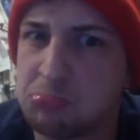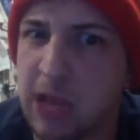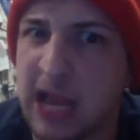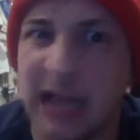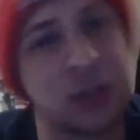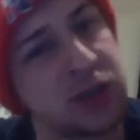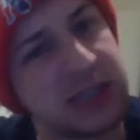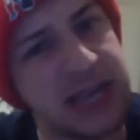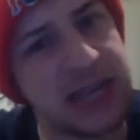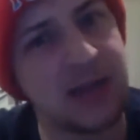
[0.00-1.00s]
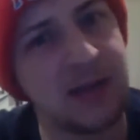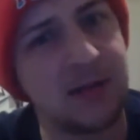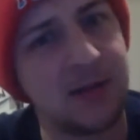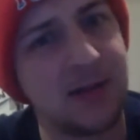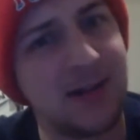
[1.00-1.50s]
interesting
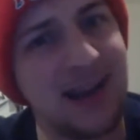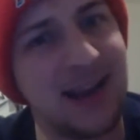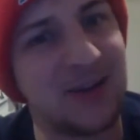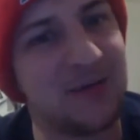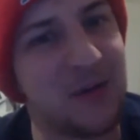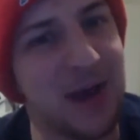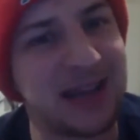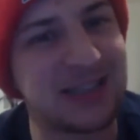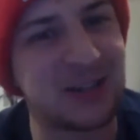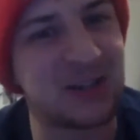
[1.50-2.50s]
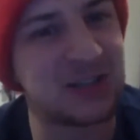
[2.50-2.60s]
interview answers.